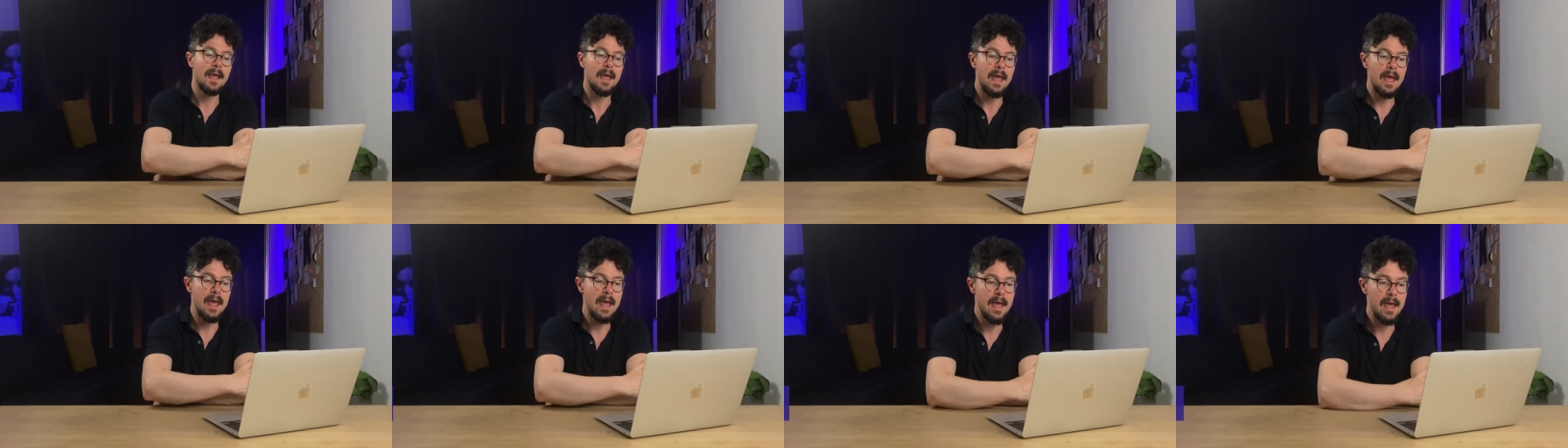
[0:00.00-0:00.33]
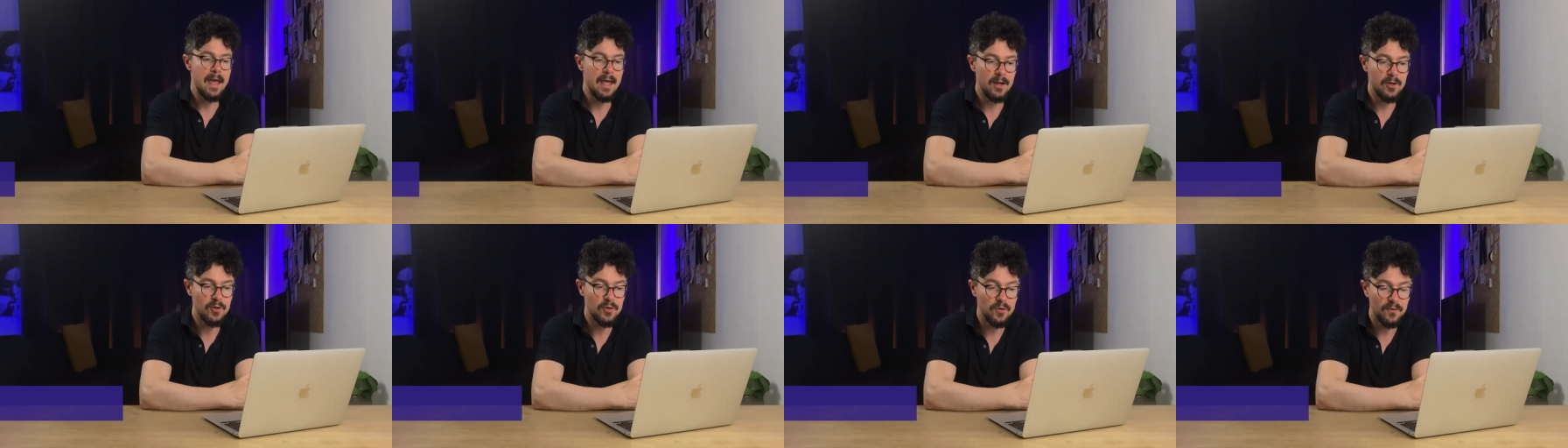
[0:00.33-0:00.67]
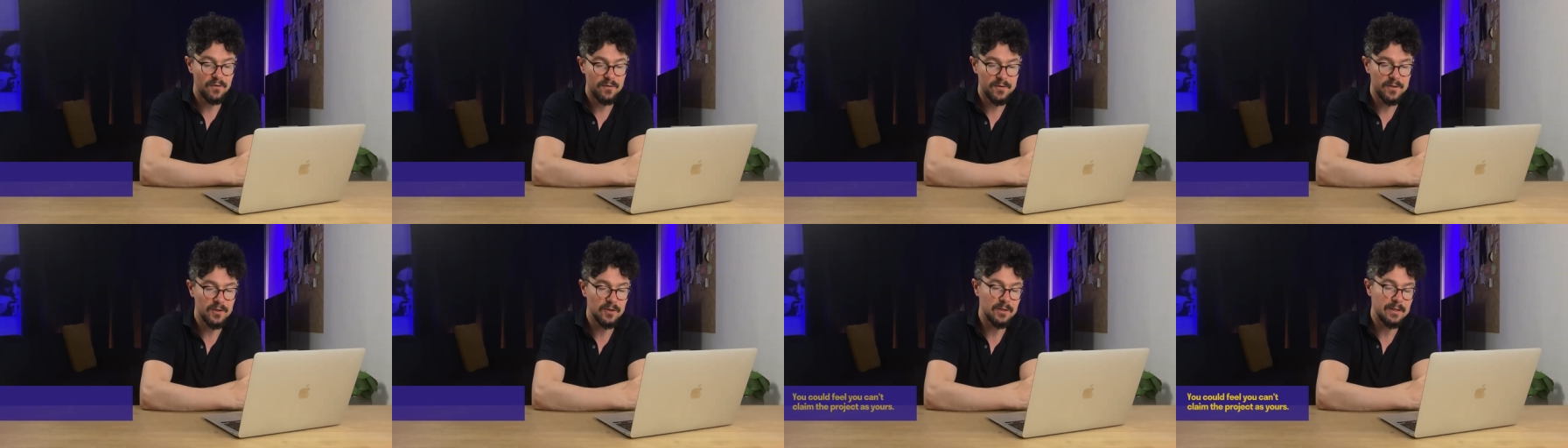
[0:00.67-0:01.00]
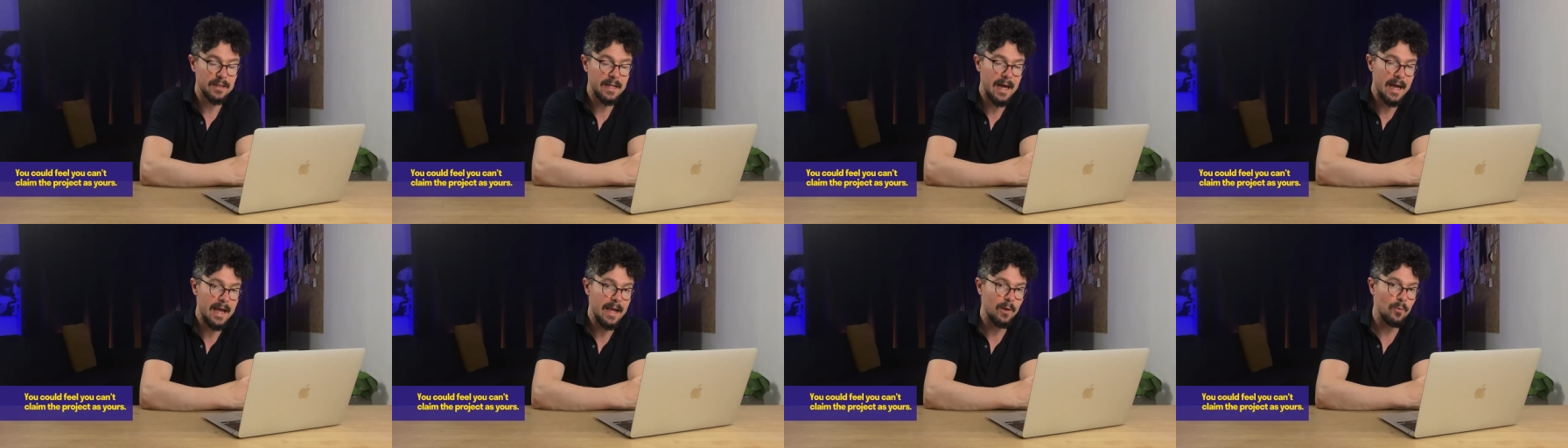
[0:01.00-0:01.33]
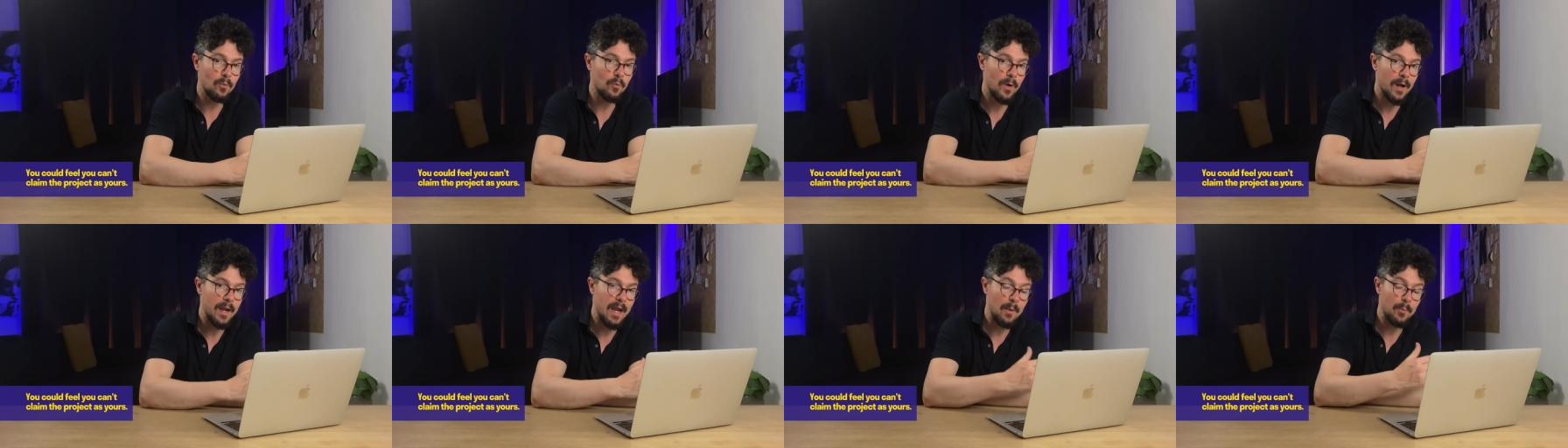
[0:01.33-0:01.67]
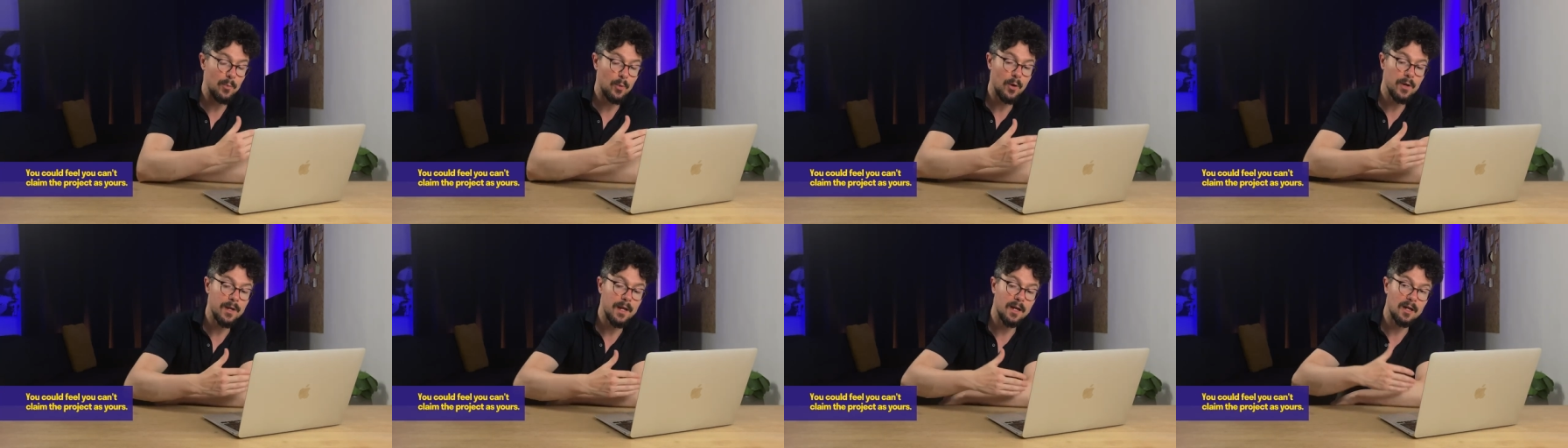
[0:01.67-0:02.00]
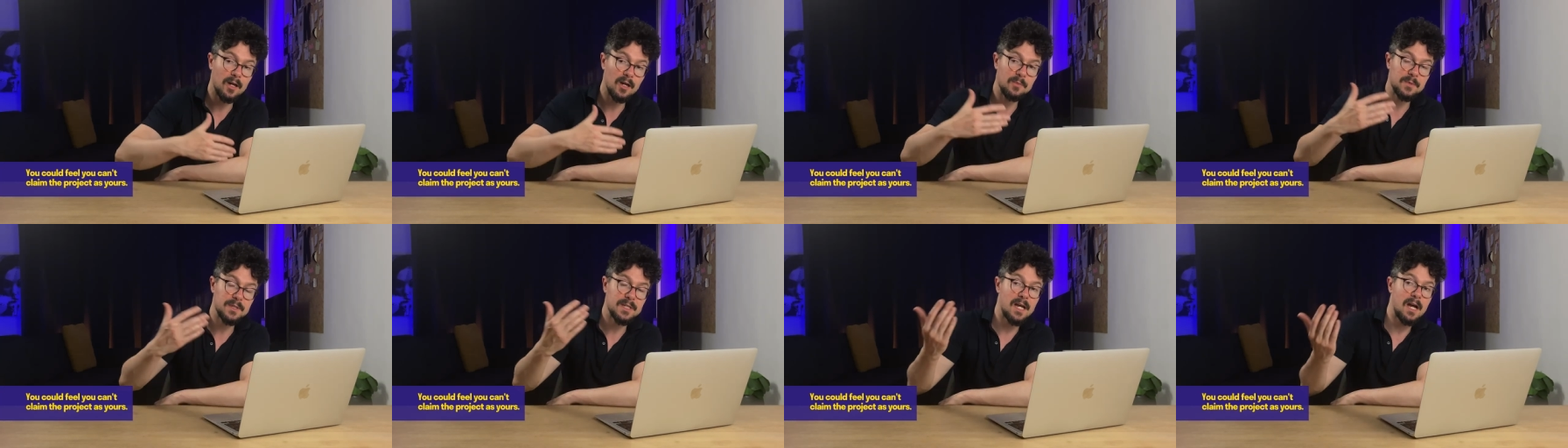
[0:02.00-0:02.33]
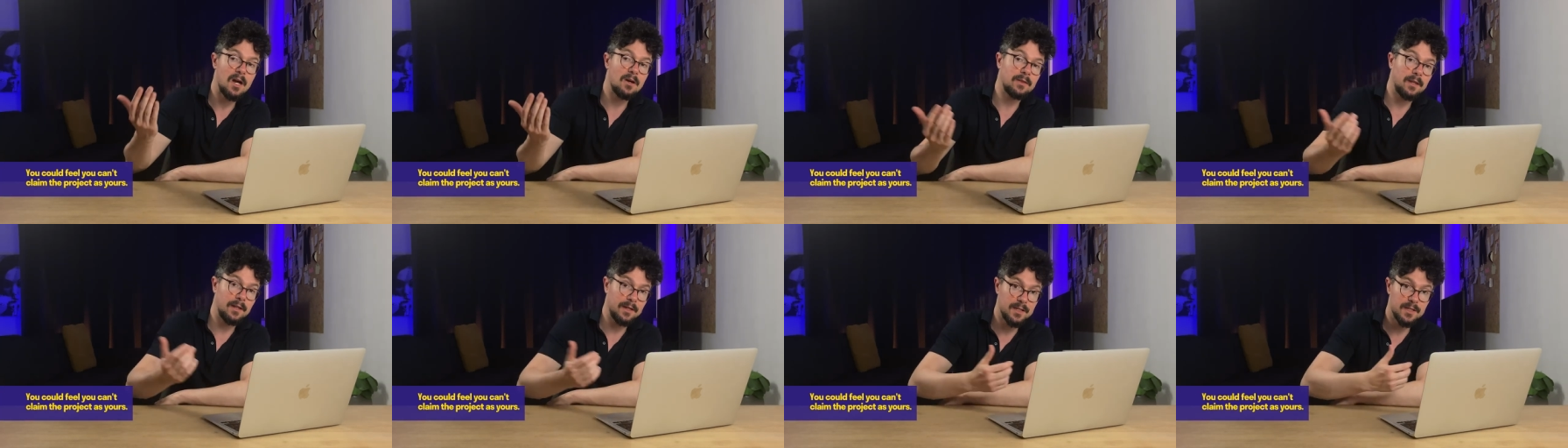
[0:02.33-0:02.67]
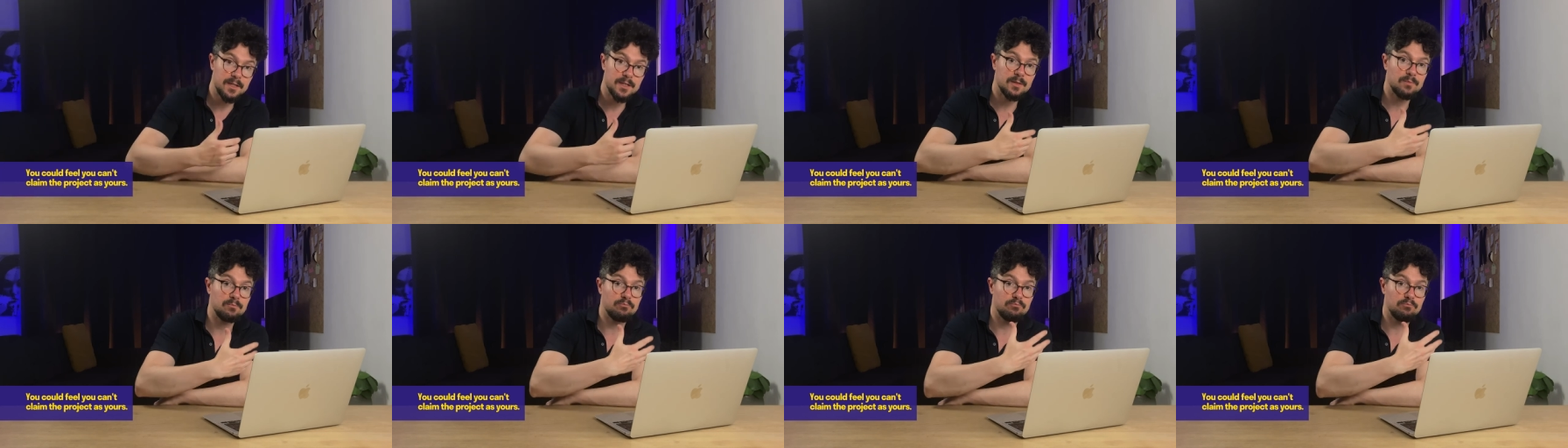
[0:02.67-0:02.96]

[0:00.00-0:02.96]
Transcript: and you feel like when a project comes out and it's,